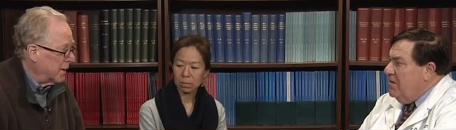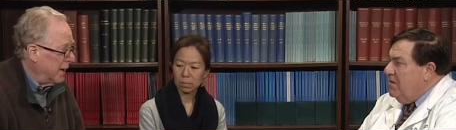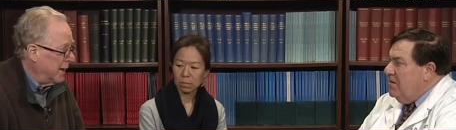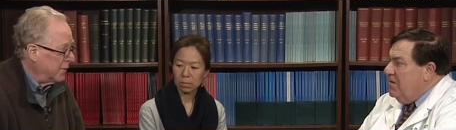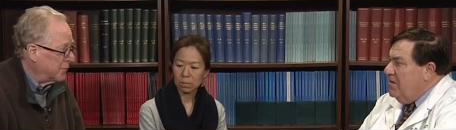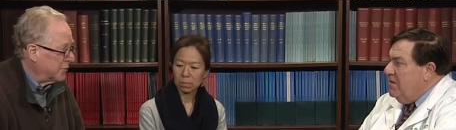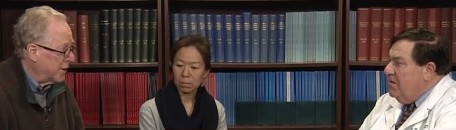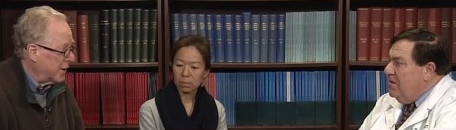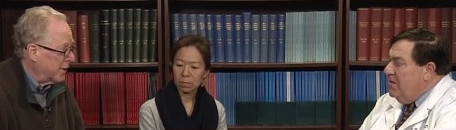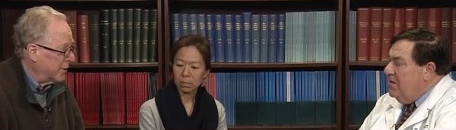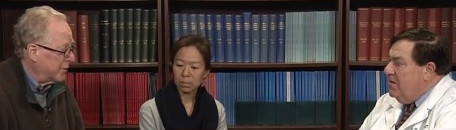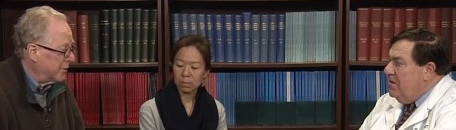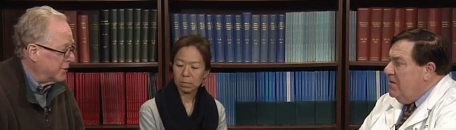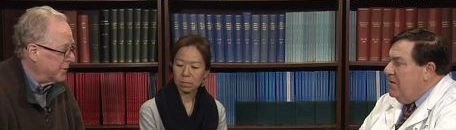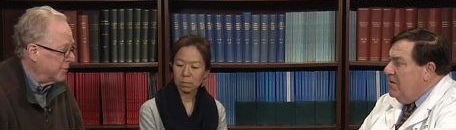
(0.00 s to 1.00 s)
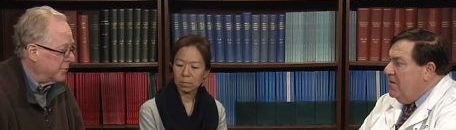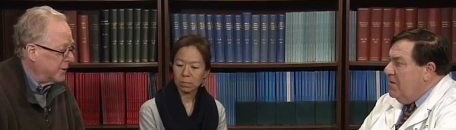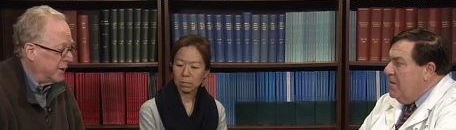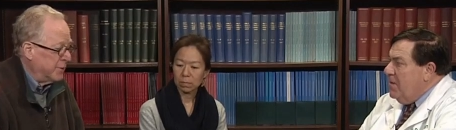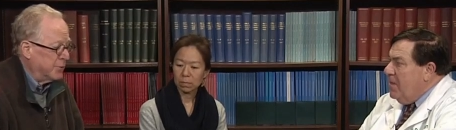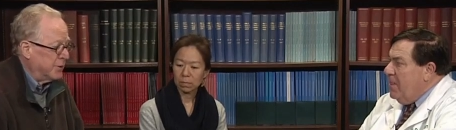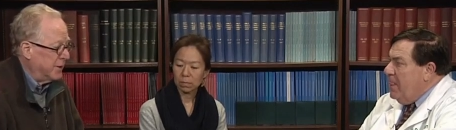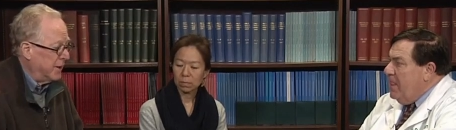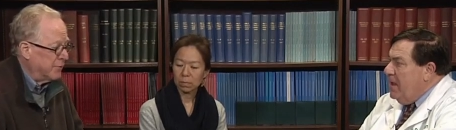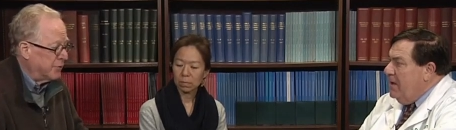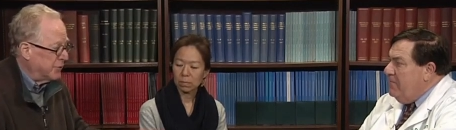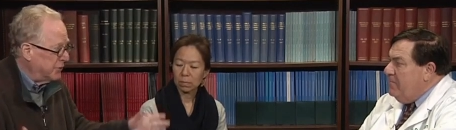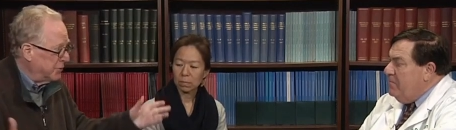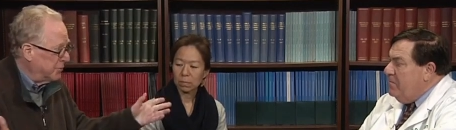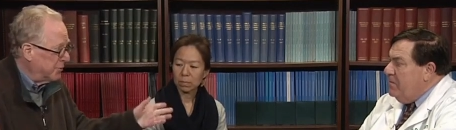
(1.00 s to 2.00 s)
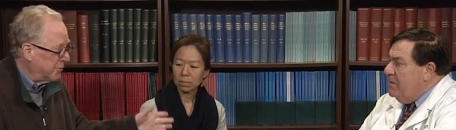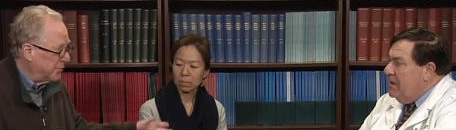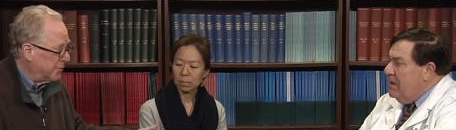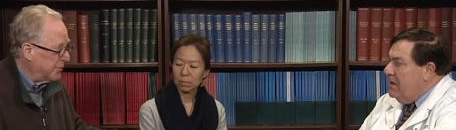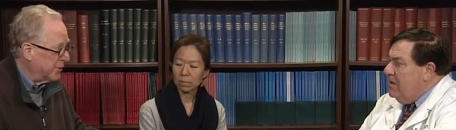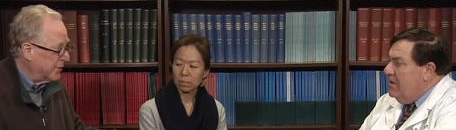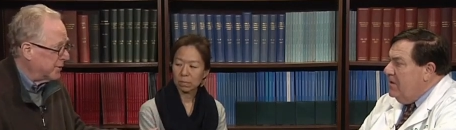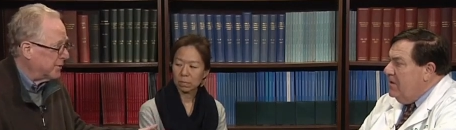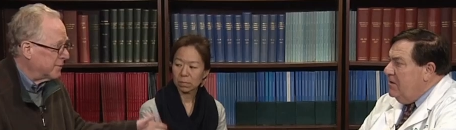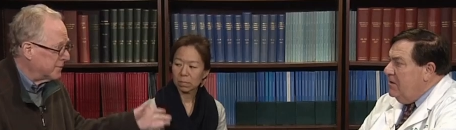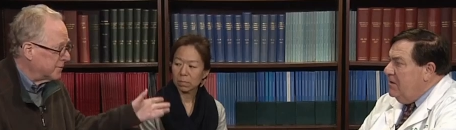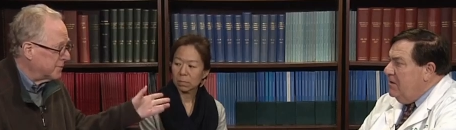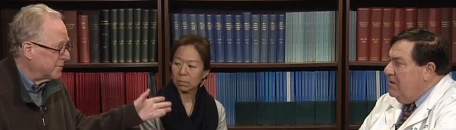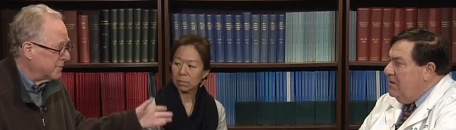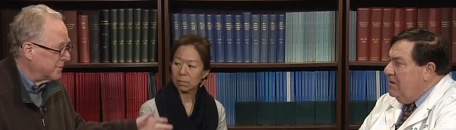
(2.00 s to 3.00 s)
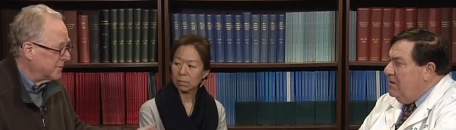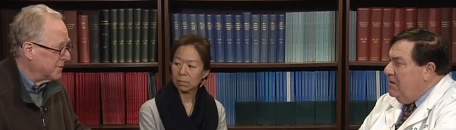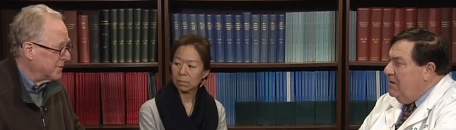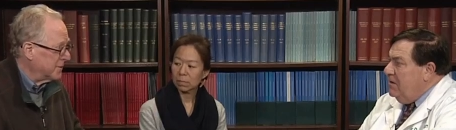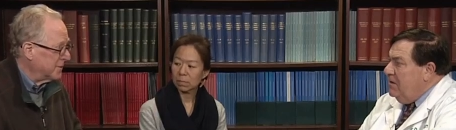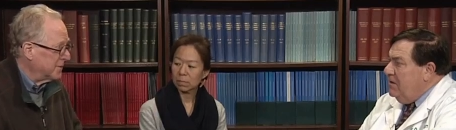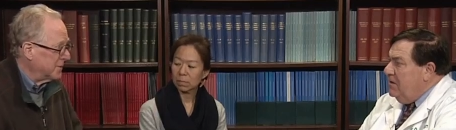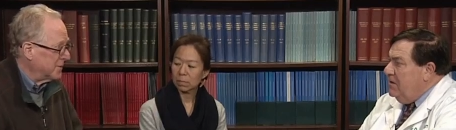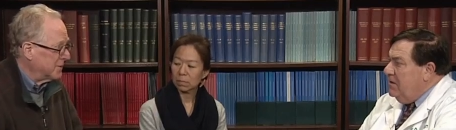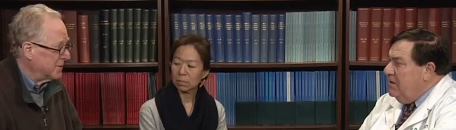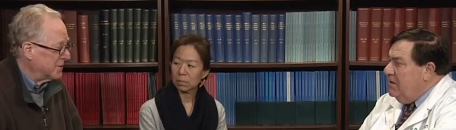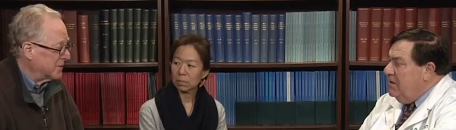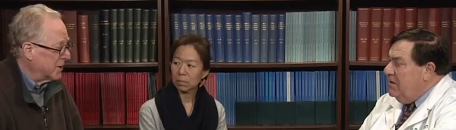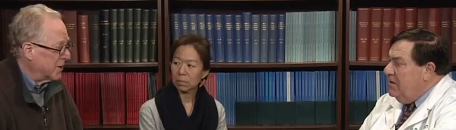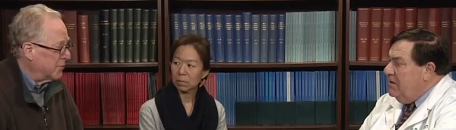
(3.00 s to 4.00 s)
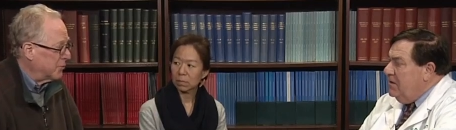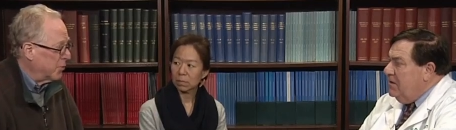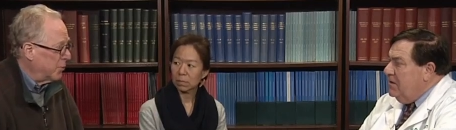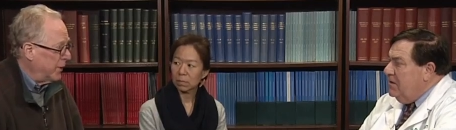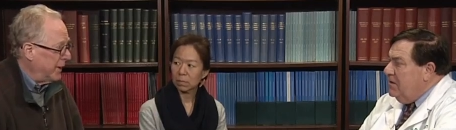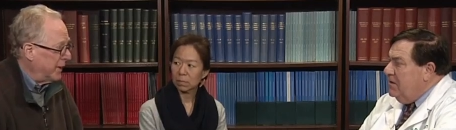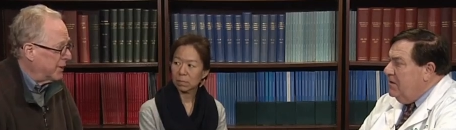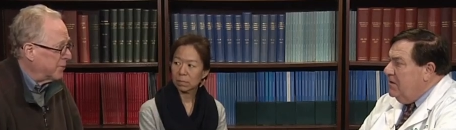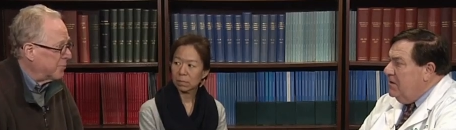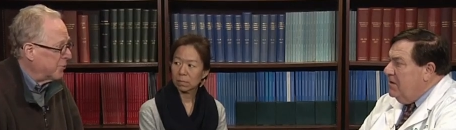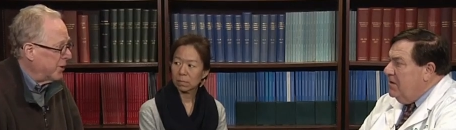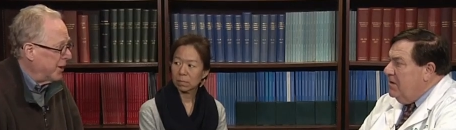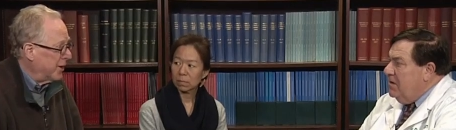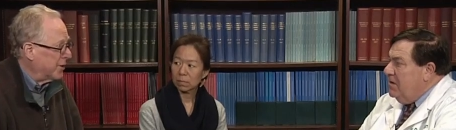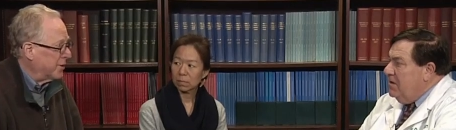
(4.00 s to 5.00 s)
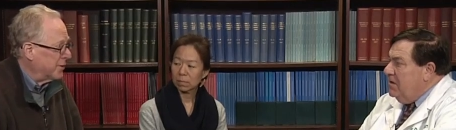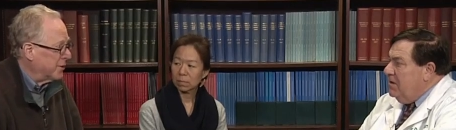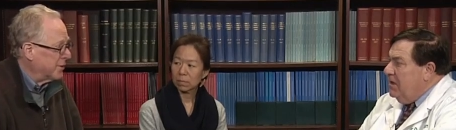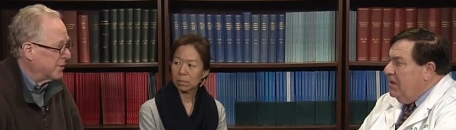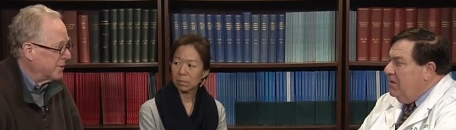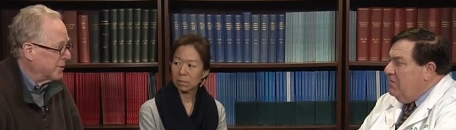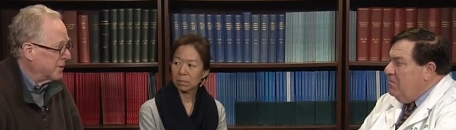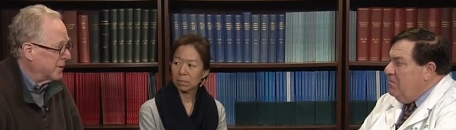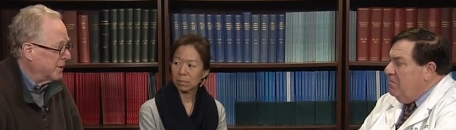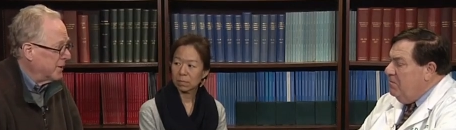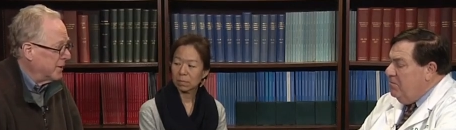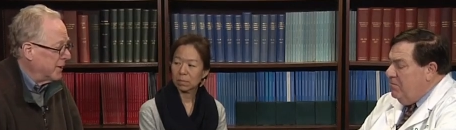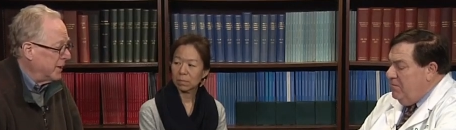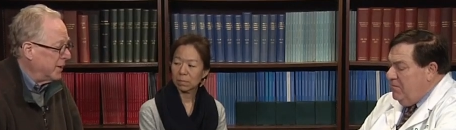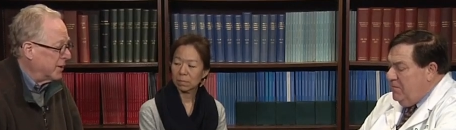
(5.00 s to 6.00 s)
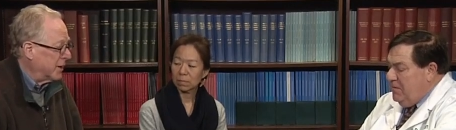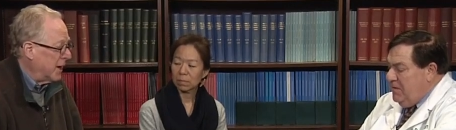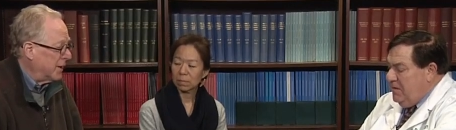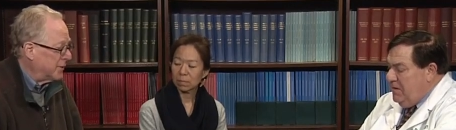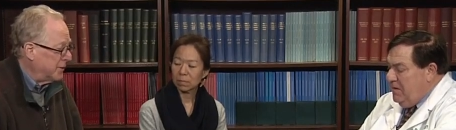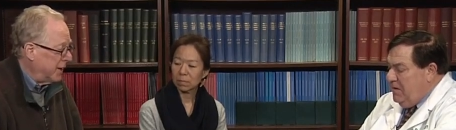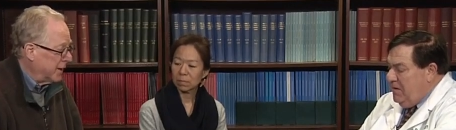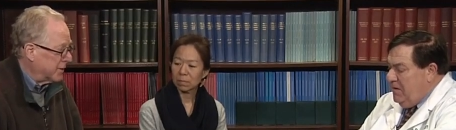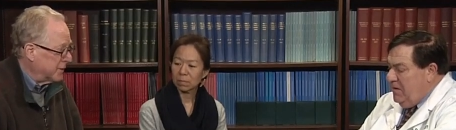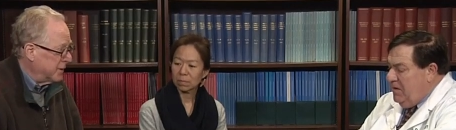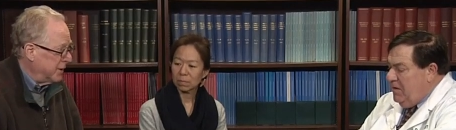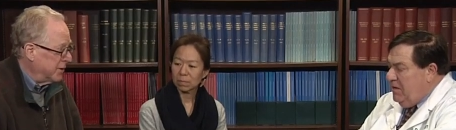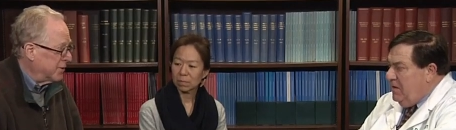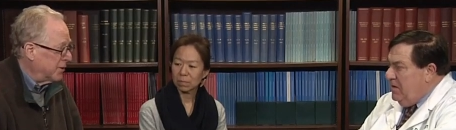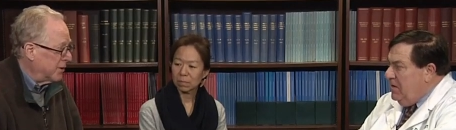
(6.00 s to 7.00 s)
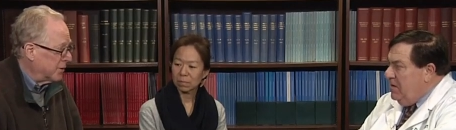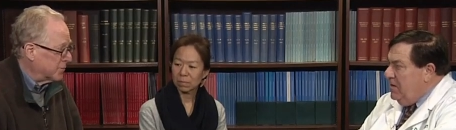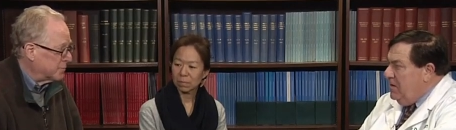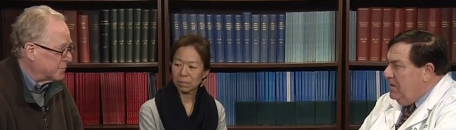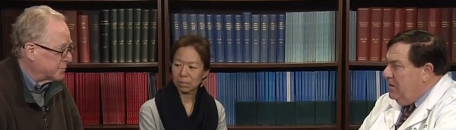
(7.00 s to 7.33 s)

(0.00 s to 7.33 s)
Speaker 1: And Sadalar did what he would never do before, kind of a wing and a prayer. Yeah. He contacted, he called.